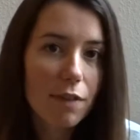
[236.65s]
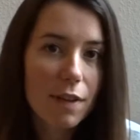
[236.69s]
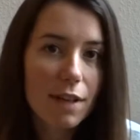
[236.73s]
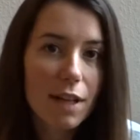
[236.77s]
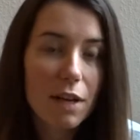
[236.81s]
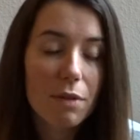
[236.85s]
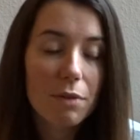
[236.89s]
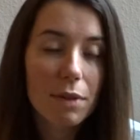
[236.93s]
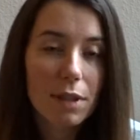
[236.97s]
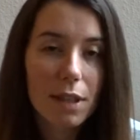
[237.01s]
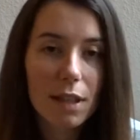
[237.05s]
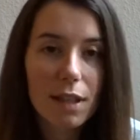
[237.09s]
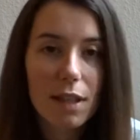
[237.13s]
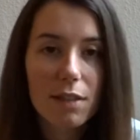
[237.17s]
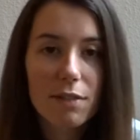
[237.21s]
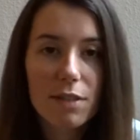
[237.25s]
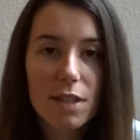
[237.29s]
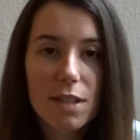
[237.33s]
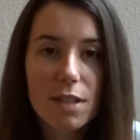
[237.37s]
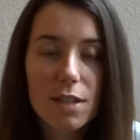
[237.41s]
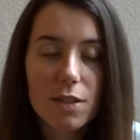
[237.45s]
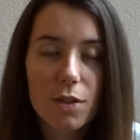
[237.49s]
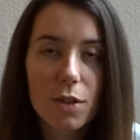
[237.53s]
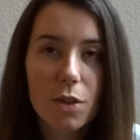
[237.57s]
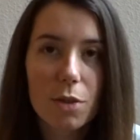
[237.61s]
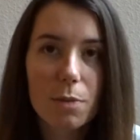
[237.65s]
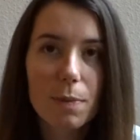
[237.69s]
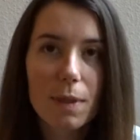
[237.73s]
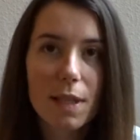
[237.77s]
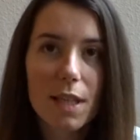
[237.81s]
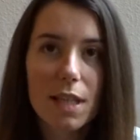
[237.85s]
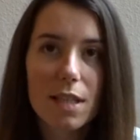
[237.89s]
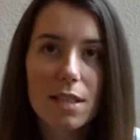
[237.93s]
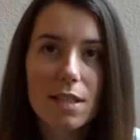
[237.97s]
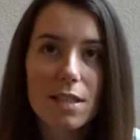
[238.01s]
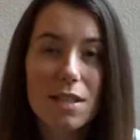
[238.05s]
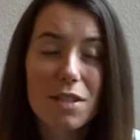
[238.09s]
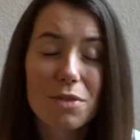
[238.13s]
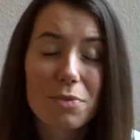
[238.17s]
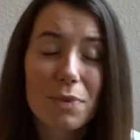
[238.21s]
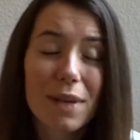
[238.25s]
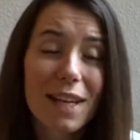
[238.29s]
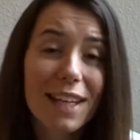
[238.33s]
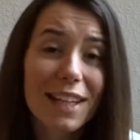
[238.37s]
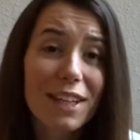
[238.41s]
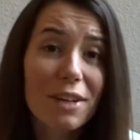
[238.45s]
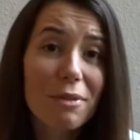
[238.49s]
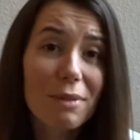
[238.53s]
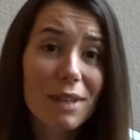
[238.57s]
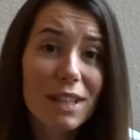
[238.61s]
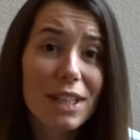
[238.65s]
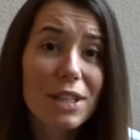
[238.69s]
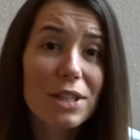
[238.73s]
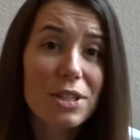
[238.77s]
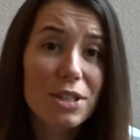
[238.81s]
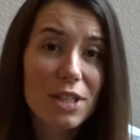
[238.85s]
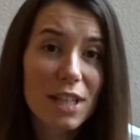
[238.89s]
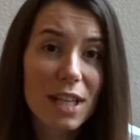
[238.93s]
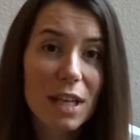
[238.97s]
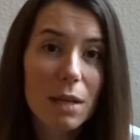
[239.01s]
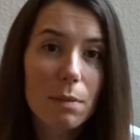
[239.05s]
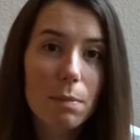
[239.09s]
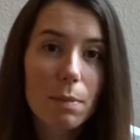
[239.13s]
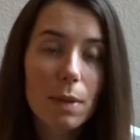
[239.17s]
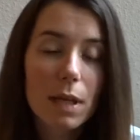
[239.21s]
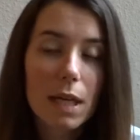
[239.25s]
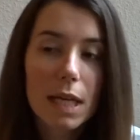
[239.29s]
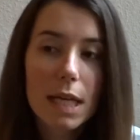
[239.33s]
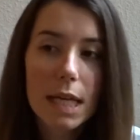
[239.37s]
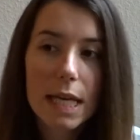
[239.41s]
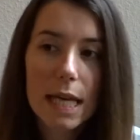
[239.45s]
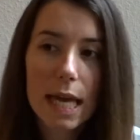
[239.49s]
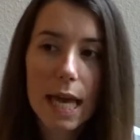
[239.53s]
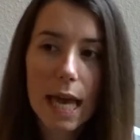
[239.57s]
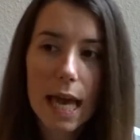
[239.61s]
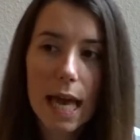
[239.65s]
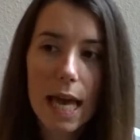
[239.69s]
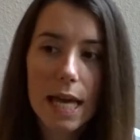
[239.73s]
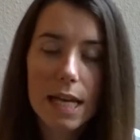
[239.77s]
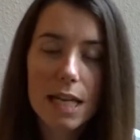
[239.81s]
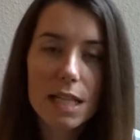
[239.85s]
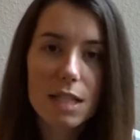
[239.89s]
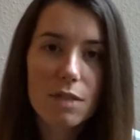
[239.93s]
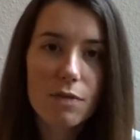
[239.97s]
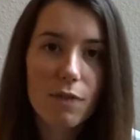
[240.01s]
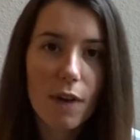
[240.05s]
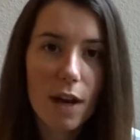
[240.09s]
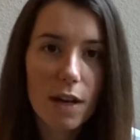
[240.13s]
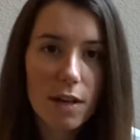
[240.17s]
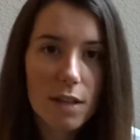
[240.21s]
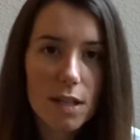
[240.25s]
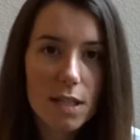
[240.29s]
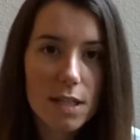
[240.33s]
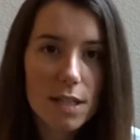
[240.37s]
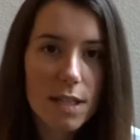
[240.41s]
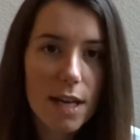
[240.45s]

and I really love this store because it's really cheap. And as far as